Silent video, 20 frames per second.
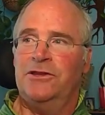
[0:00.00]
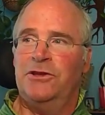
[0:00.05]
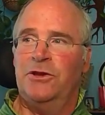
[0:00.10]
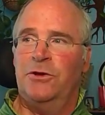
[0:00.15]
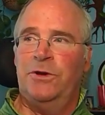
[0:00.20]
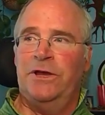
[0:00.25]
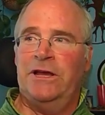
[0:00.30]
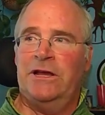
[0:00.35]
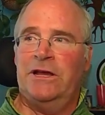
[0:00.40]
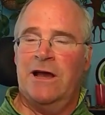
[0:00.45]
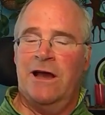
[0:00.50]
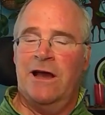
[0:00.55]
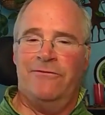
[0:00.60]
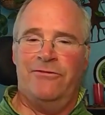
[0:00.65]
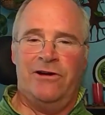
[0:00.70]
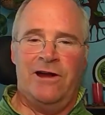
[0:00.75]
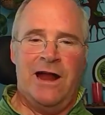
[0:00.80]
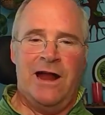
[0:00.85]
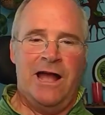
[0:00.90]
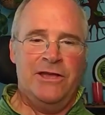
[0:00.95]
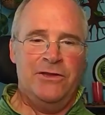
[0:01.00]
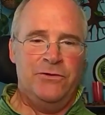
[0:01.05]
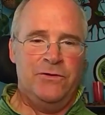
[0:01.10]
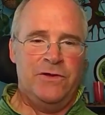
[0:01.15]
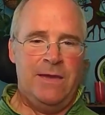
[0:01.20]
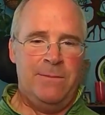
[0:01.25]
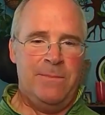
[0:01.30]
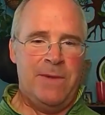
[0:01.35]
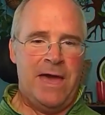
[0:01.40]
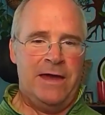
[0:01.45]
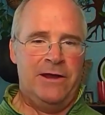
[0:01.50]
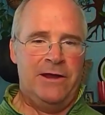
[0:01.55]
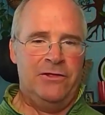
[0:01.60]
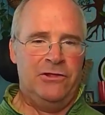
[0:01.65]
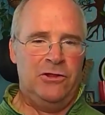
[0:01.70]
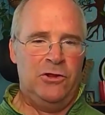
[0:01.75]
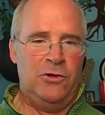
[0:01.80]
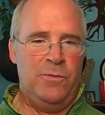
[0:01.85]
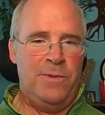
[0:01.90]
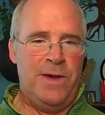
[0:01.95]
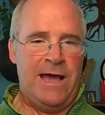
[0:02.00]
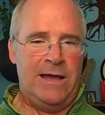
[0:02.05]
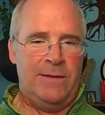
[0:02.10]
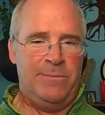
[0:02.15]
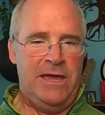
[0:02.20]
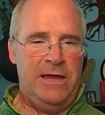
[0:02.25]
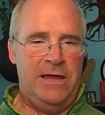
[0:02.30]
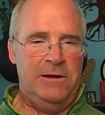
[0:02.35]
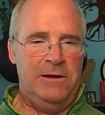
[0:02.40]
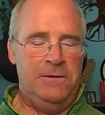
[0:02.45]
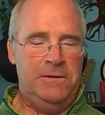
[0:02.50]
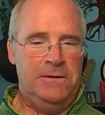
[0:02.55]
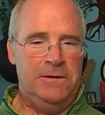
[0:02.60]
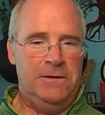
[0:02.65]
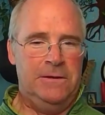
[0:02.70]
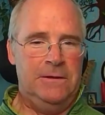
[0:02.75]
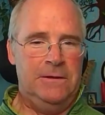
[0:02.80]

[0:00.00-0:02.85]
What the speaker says: did we cover how you came out of the low back pain?